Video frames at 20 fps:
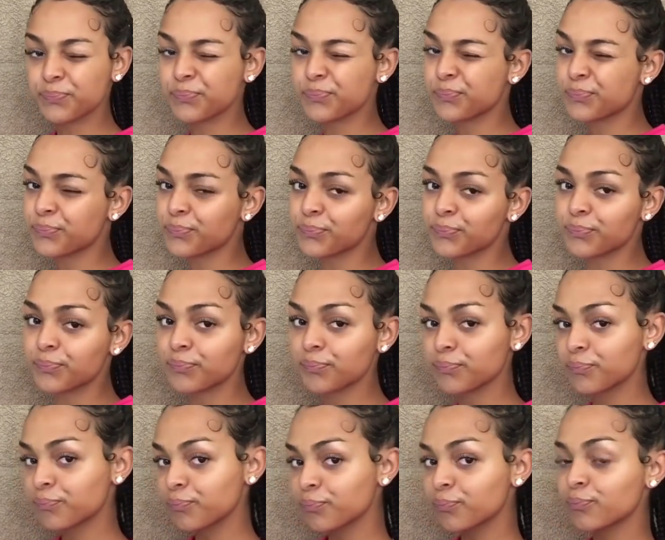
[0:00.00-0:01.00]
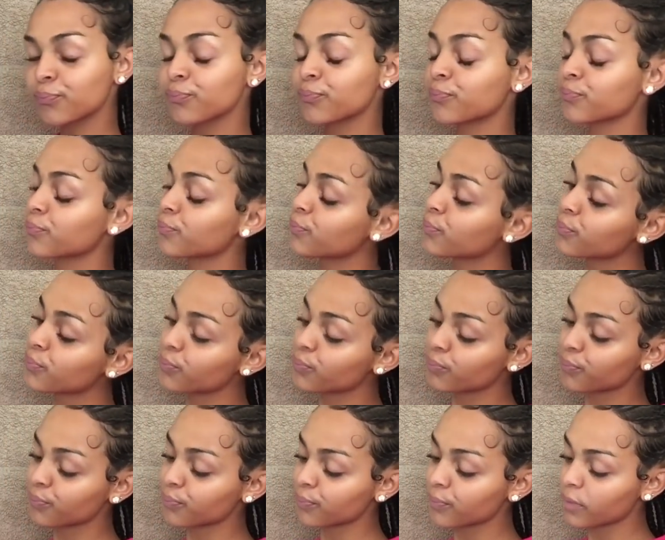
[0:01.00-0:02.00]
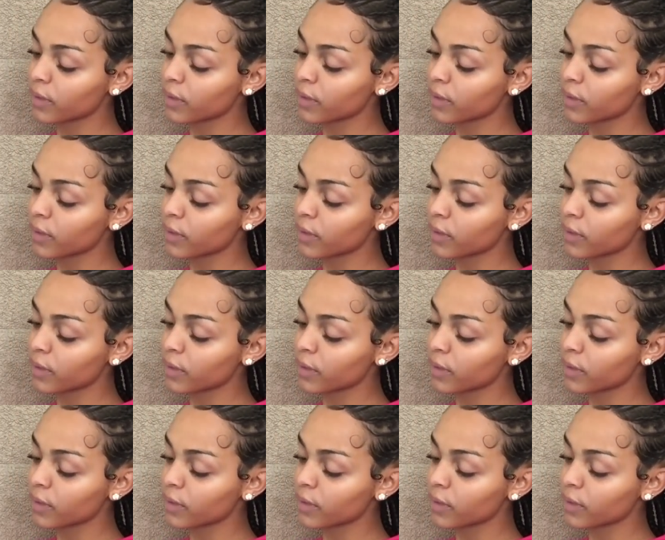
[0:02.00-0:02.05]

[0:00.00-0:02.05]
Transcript: Nobody speaks.